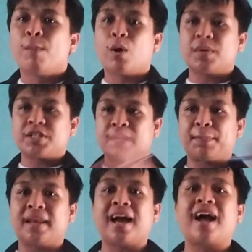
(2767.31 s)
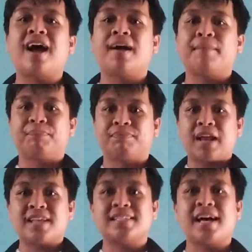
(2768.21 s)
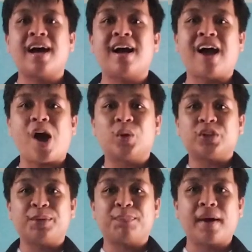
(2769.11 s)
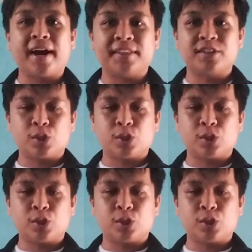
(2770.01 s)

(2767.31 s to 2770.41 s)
mo man siya pinaka nasa outer part.